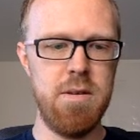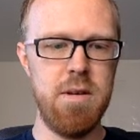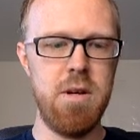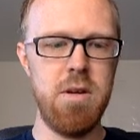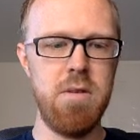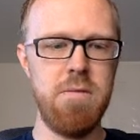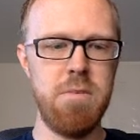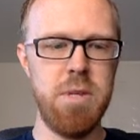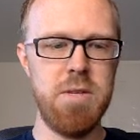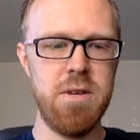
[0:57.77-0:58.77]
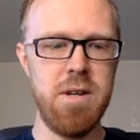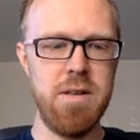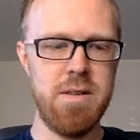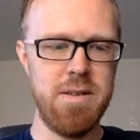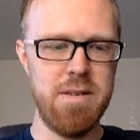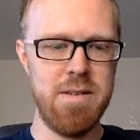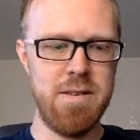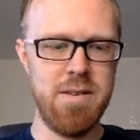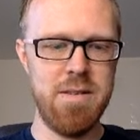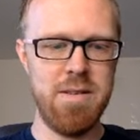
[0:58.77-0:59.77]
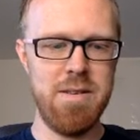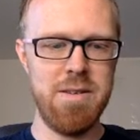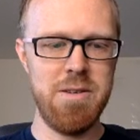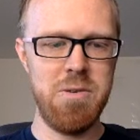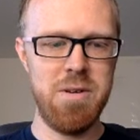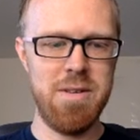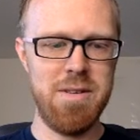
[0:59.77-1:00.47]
Oh, you're from Israel. Cool.